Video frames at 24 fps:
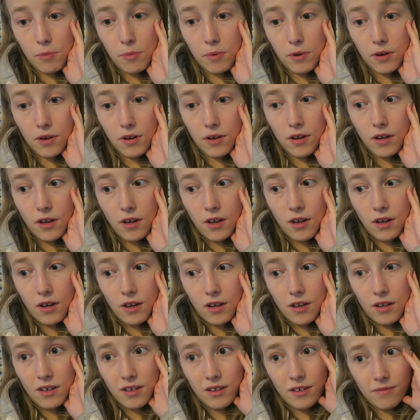but
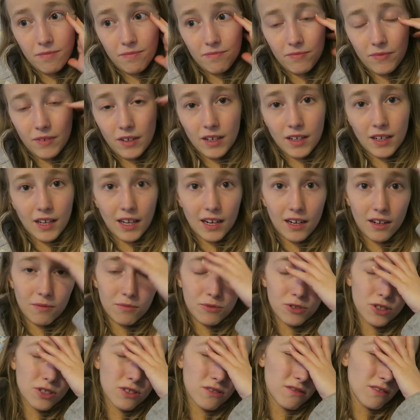again, I
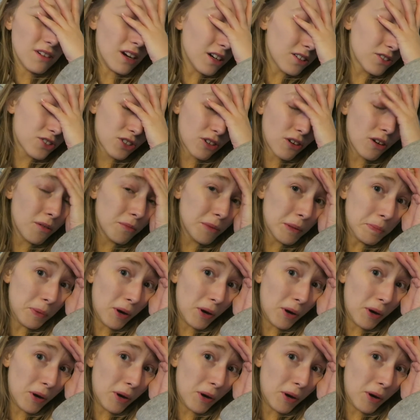just can't be